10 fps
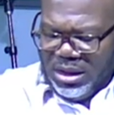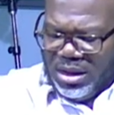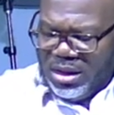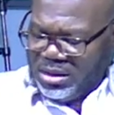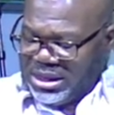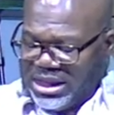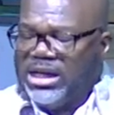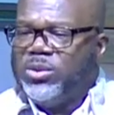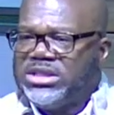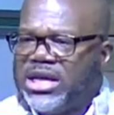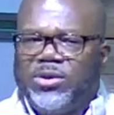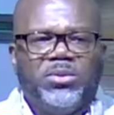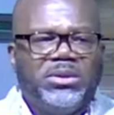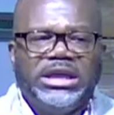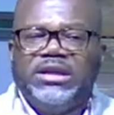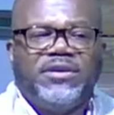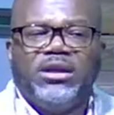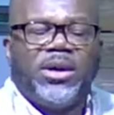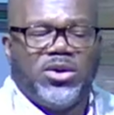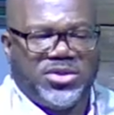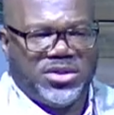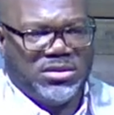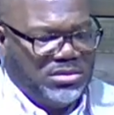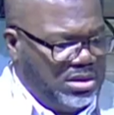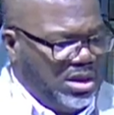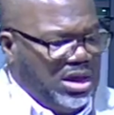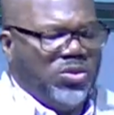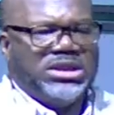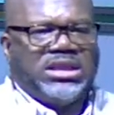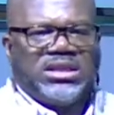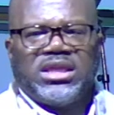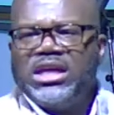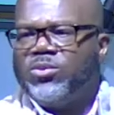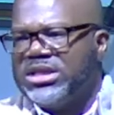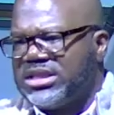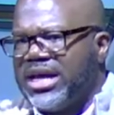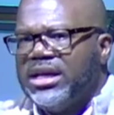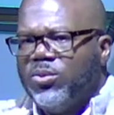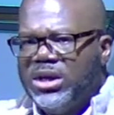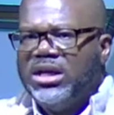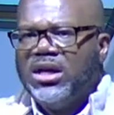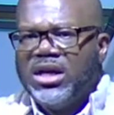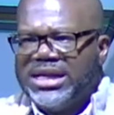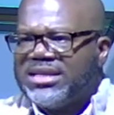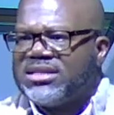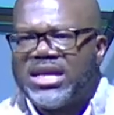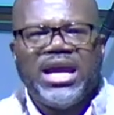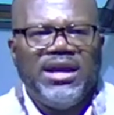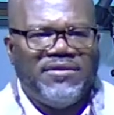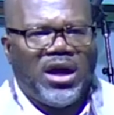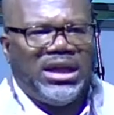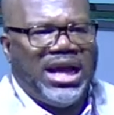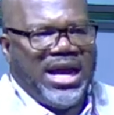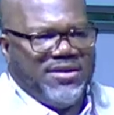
The thing we say we believe in the most, and we, the thing we say that we that saved our lives and